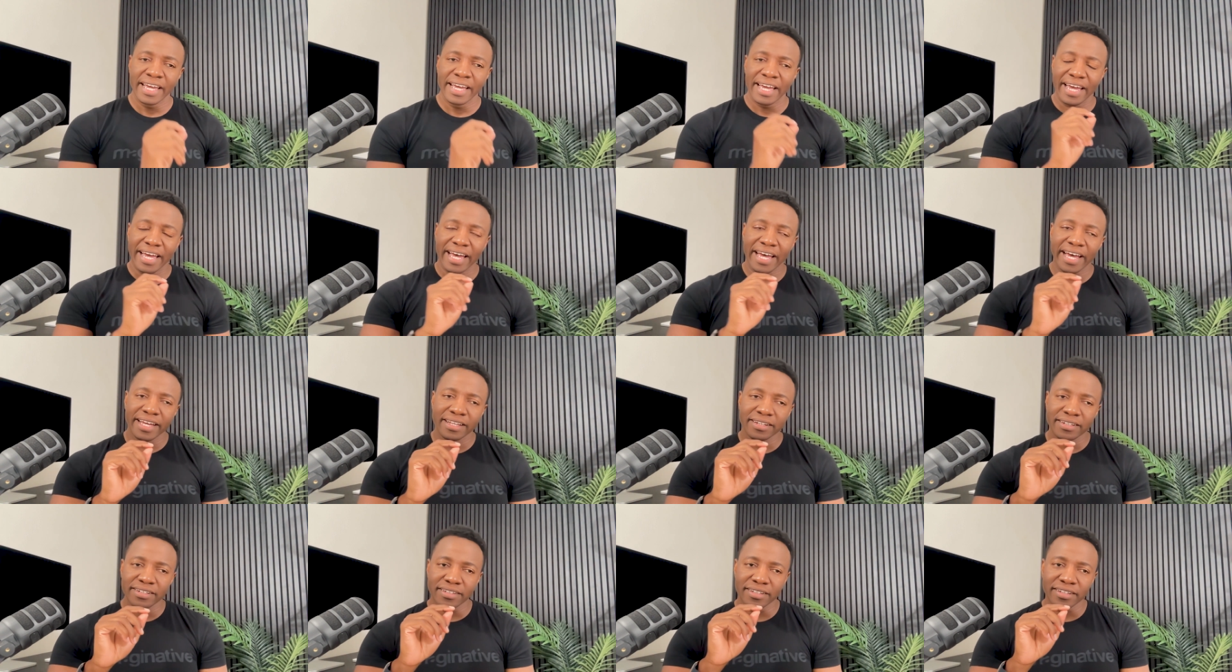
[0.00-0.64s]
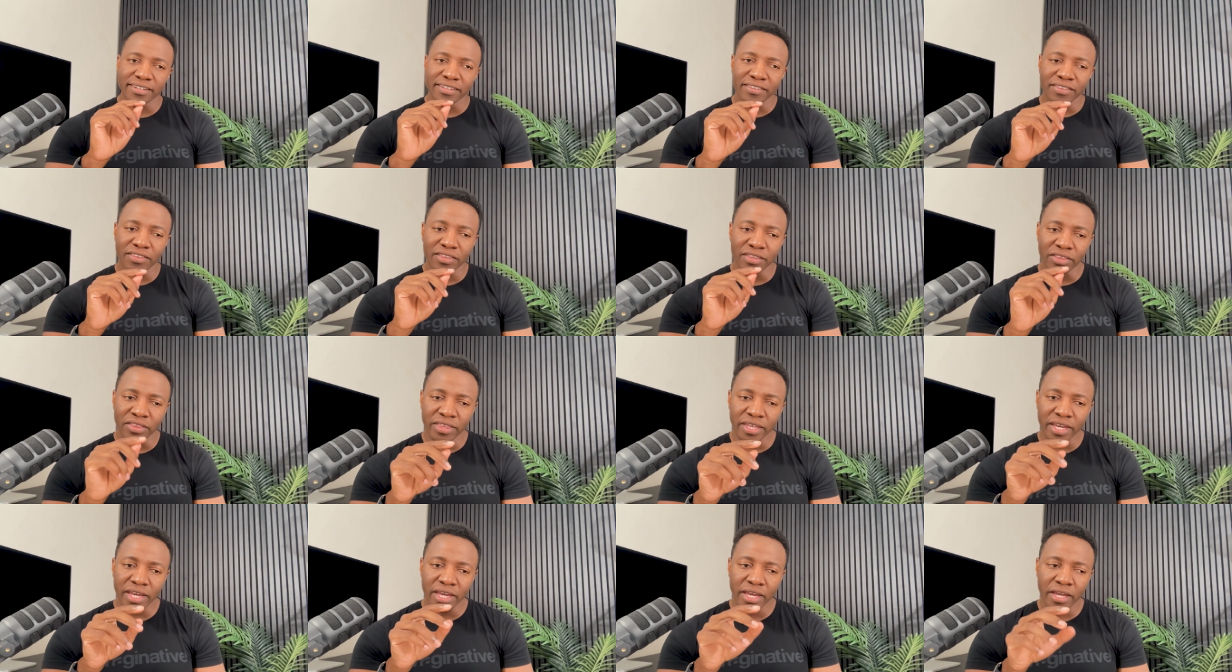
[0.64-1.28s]
And uh,
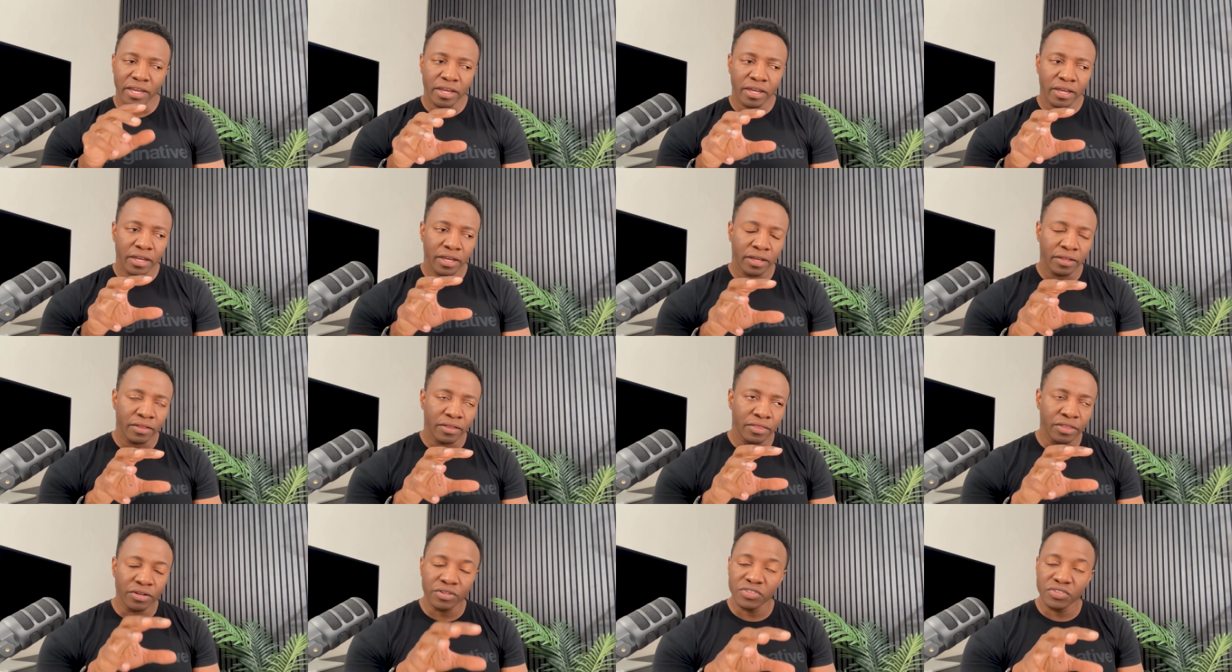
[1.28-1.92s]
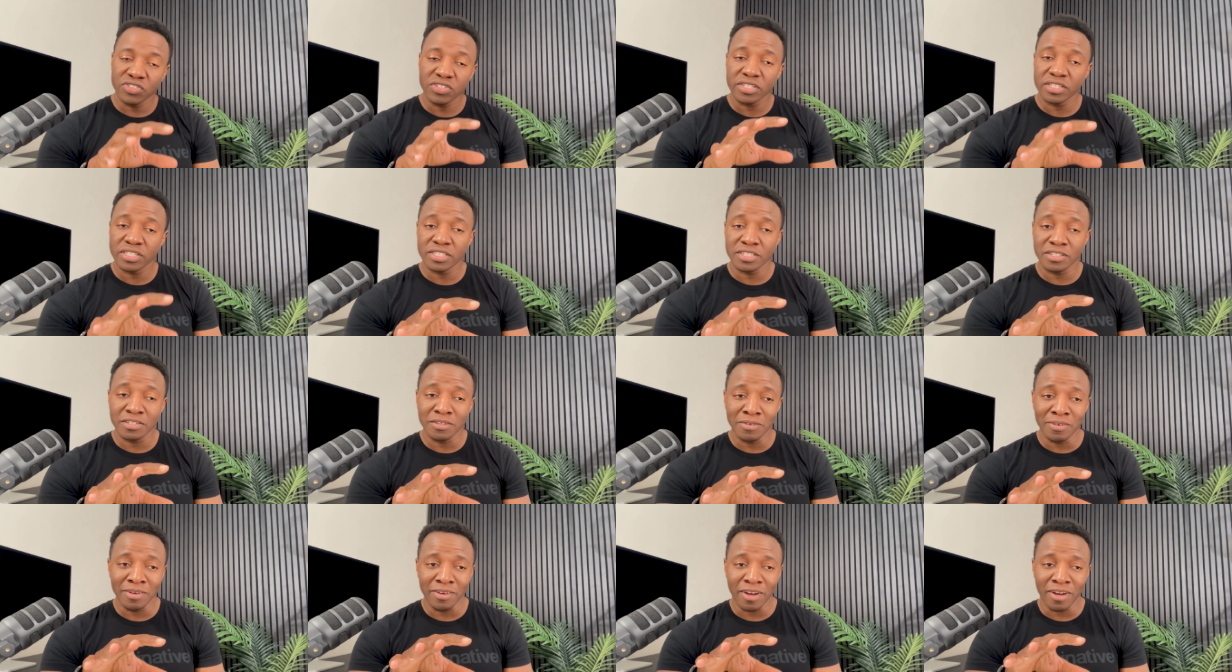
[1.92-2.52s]
they there's this